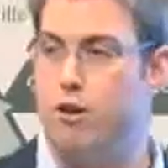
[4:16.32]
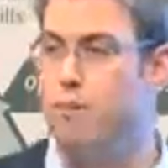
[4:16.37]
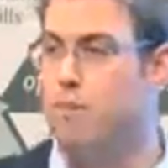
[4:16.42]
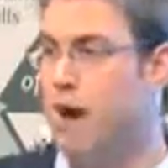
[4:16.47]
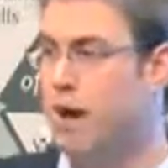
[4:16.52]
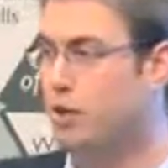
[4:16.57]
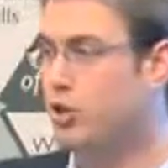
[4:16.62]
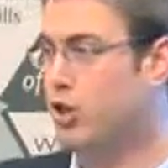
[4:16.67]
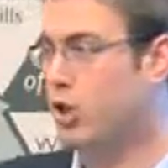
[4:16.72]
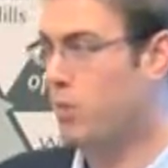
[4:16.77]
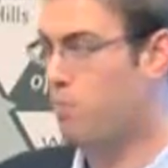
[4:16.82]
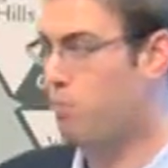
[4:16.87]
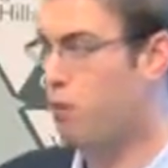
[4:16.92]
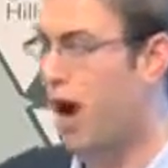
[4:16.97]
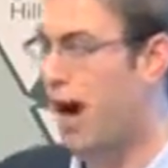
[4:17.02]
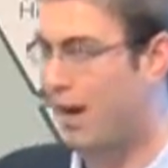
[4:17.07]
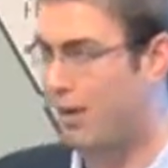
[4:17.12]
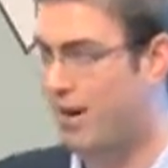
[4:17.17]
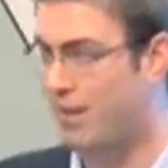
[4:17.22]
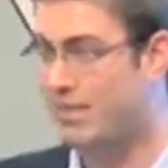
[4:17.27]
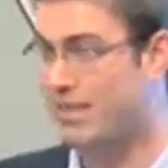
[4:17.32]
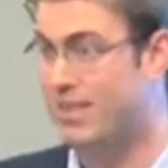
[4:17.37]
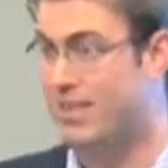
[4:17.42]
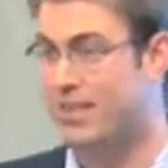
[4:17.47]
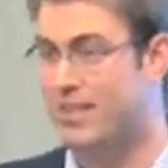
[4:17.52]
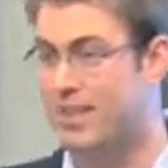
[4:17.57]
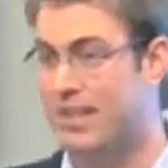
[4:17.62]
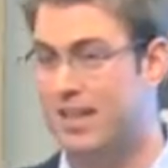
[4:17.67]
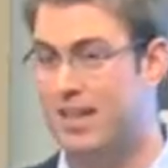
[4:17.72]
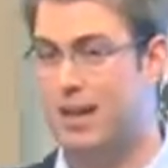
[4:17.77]
and measure your progress.
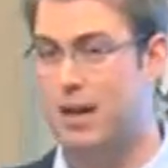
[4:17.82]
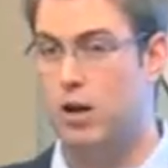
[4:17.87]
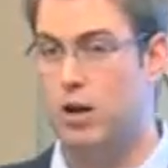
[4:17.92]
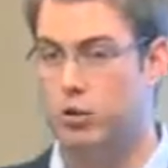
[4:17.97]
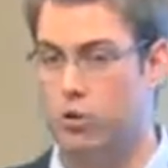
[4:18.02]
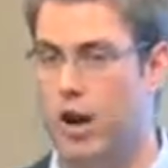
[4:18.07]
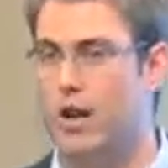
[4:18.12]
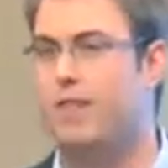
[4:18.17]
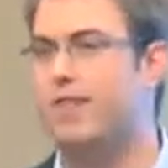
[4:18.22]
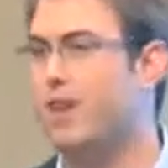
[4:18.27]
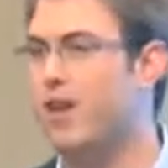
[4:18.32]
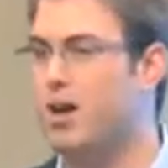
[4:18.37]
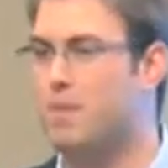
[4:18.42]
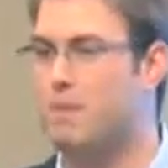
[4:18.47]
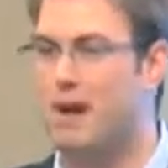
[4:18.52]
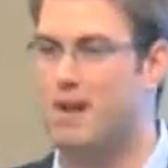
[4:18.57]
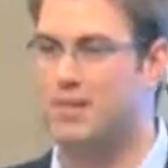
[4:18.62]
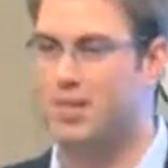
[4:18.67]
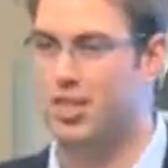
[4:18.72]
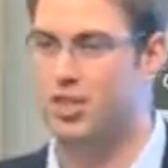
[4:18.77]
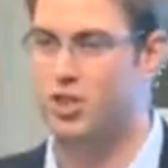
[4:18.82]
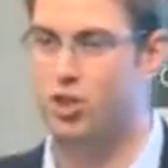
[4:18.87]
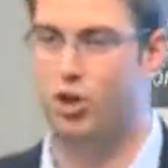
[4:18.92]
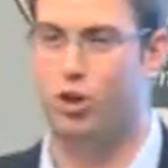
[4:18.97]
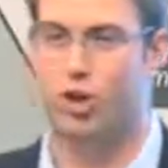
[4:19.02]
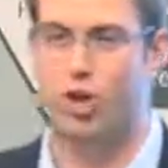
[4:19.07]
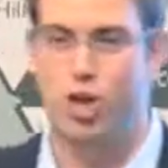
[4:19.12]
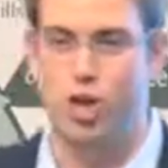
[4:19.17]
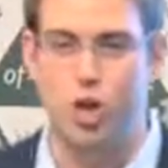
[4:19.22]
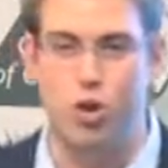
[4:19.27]
Great thing about
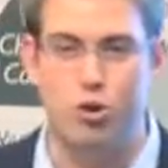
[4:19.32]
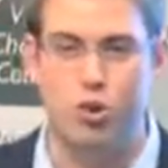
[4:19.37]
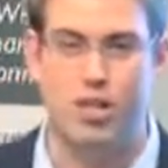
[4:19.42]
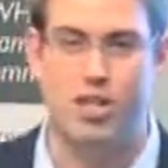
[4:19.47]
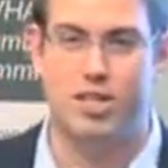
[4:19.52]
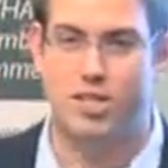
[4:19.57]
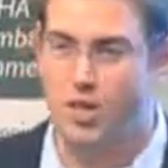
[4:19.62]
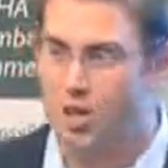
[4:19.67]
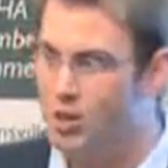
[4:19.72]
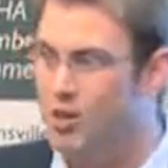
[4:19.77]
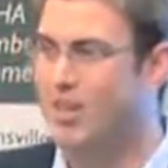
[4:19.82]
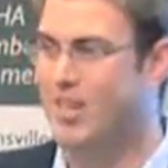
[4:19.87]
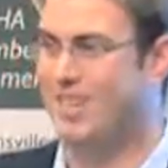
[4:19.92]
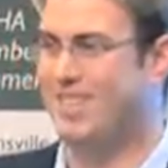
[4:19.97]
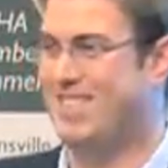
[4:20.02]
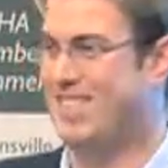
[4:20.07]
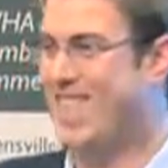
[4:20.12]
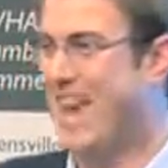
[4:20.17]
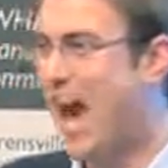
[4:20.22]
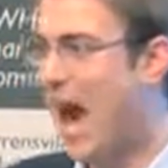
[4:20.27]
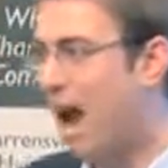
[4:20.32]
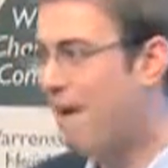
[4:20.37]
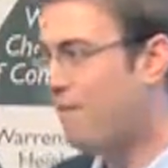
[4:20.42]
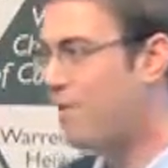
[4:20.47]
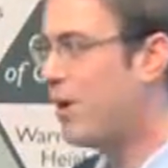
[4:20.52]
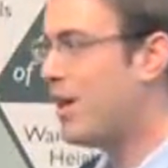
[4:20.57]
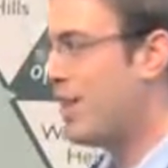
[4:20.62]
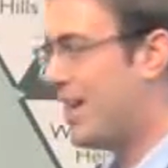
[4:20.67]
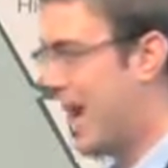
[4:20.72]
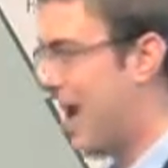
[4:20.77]
digital. You can do this
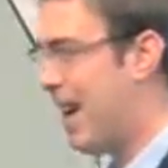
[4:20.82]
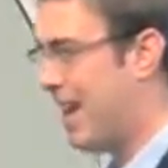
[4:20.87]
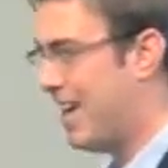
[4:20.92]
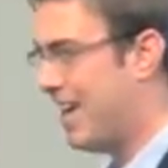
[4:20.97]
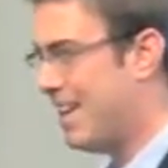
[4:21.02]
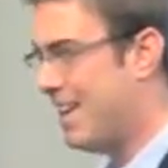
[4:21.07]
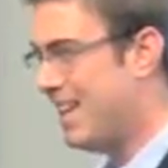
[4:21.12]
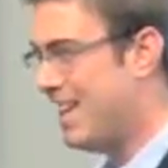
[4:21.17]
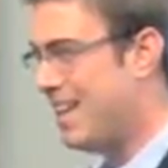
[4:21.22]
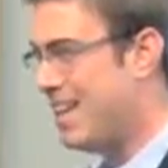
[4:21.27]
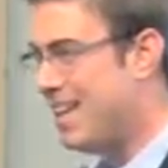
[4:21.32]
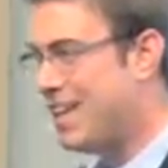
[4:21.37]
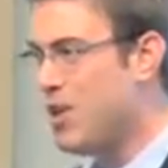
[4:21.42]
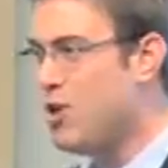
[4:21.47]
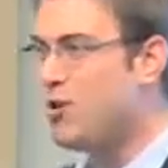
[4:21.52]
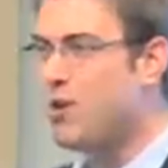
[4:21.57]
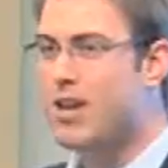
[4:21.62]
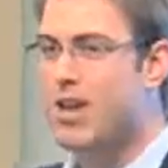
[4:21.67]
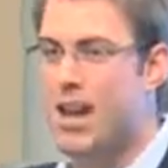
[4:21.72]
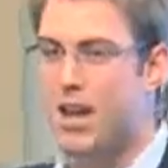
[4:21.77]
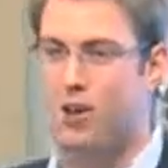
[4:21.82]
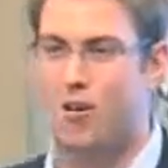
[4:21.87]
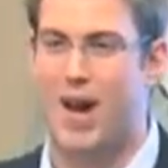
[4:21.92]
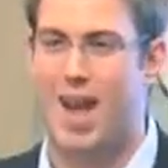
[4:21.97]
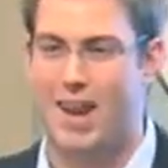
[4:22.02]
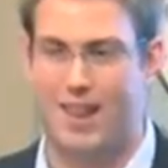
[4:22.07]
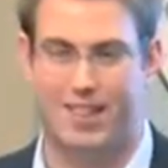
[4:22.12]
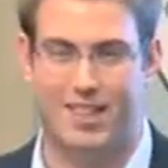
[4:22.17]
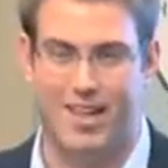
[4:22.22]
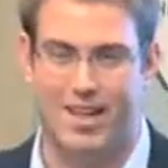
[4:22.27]
every day. You can get your
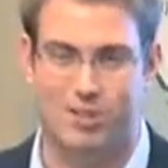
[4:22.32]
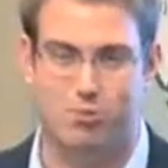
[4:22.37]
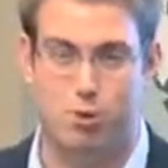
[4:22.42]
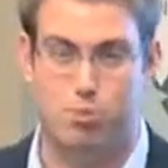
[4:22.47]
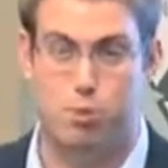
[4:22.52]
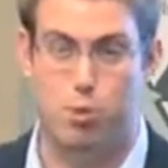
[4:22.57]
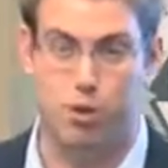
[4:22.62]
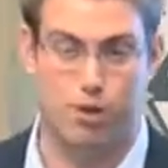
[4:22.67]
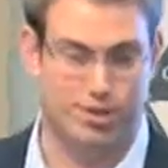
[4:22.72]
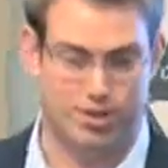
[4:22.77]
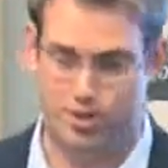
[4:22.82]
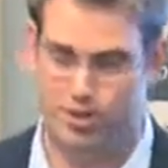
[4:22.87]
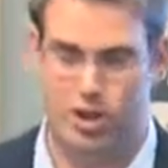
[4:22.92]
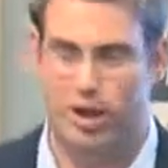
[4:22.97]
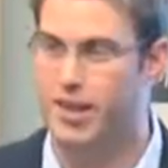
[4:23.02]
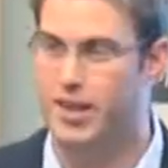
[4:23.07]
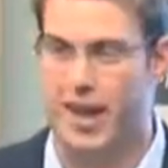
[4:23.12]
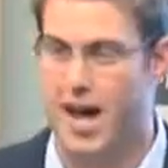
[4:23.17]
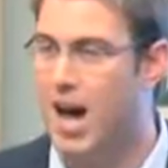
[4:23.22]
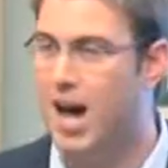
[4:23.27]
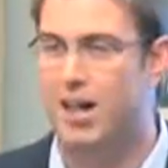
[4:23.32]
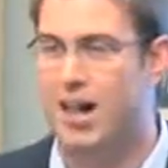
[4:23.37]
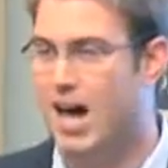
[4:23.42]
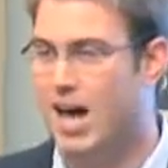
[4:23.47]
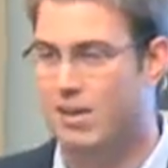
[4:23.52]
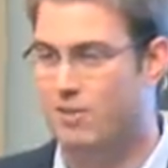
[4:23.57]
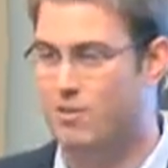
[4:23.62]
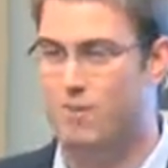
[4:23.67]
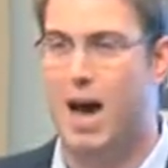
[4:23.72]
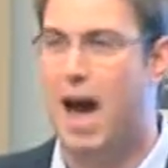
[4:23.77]
analytics report and study the hell
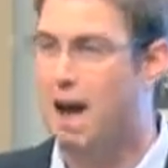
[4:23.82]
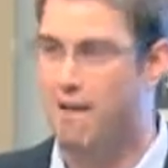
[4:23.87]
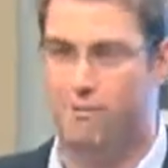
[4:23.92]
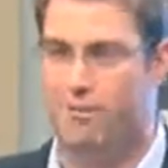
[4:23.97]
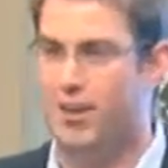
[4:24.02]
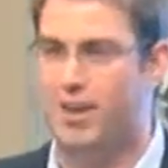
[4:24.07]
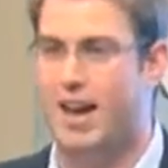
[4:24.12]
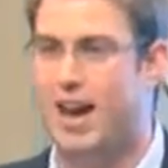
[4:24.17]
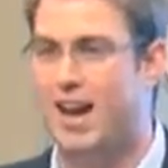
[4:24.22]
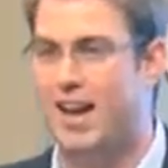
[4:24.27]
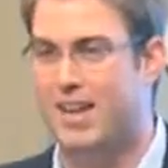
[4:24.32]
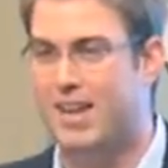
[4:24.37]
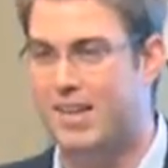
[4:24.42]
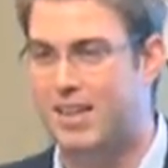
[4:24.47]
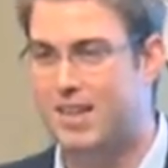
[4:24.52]
out of them every day,